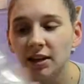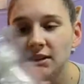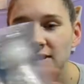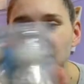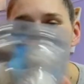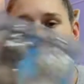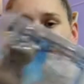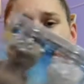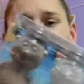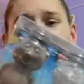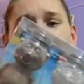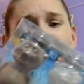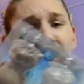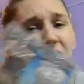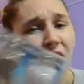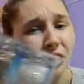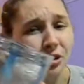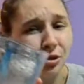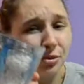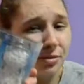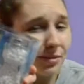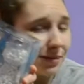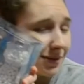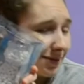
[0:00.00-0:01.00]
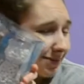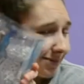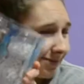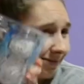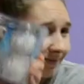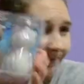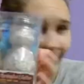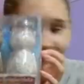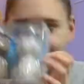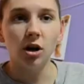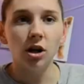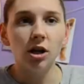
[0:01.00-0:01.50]
It's really cute.
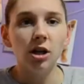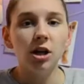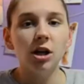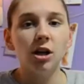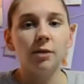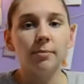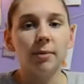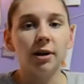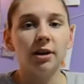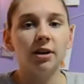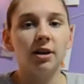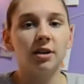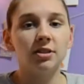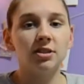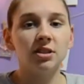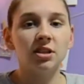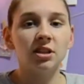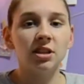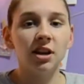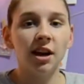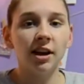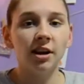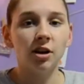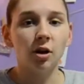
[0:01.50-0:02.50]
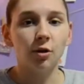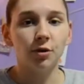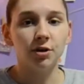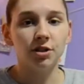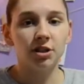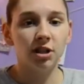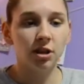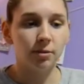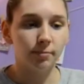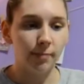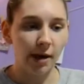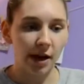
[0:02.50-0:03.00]
My cousin and I always
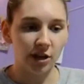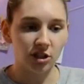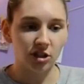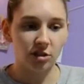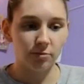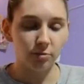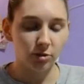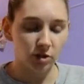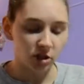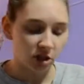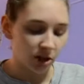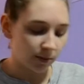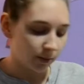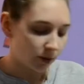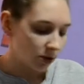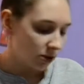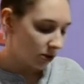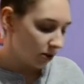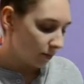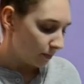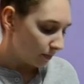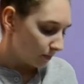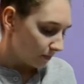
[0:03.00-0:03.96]
get matching pajamas.